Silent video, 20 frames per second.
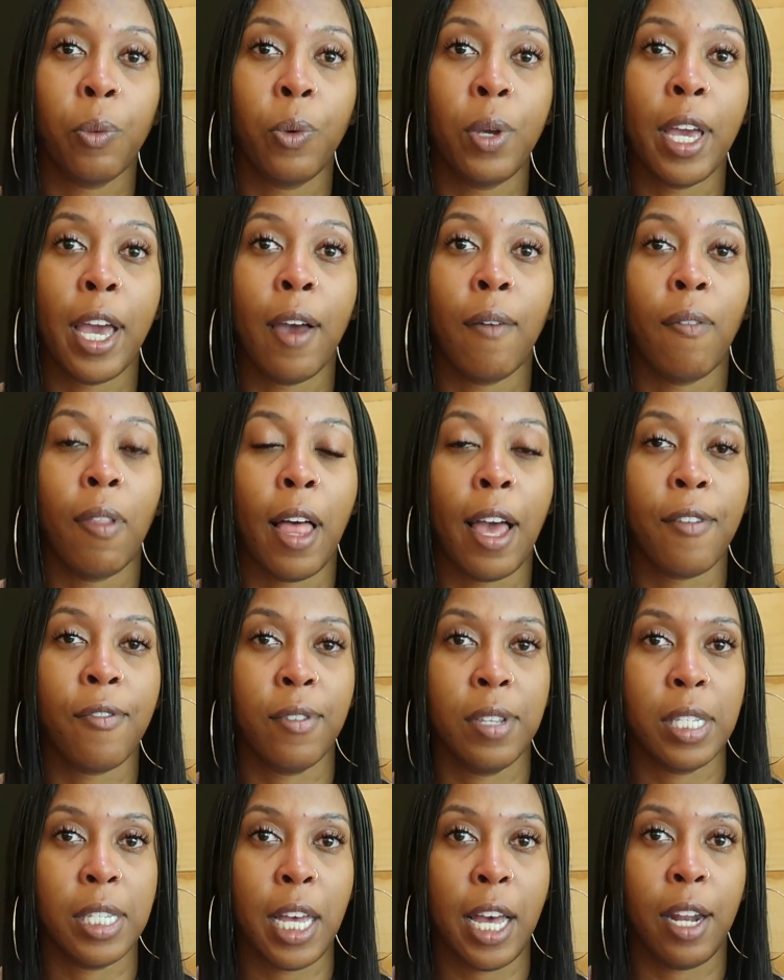We have life
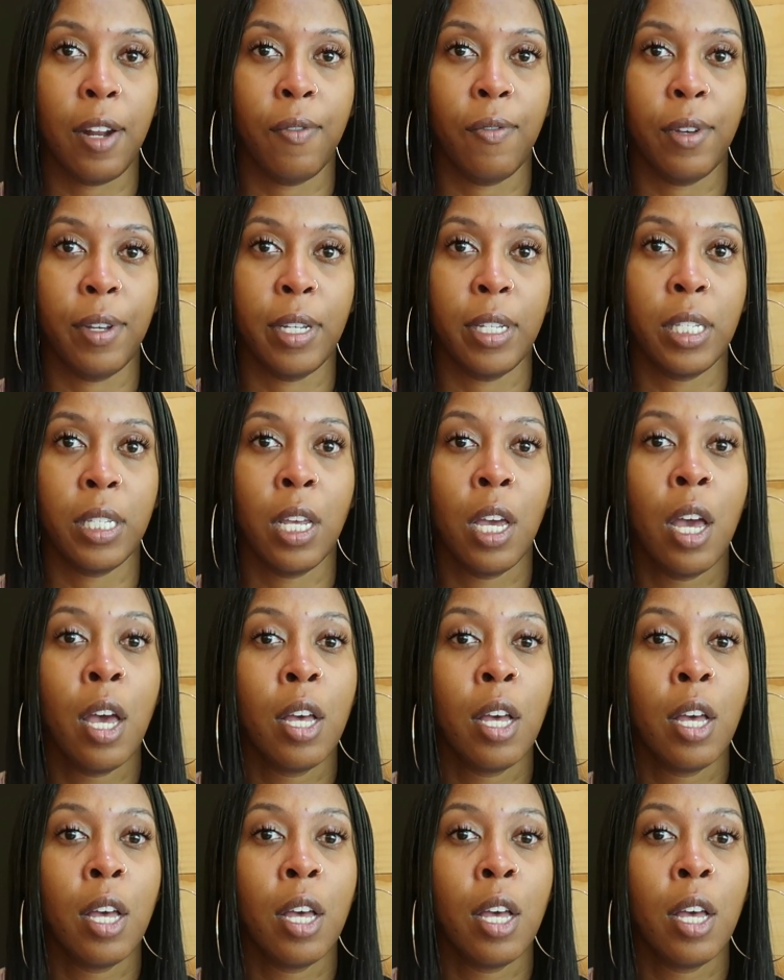inside of us.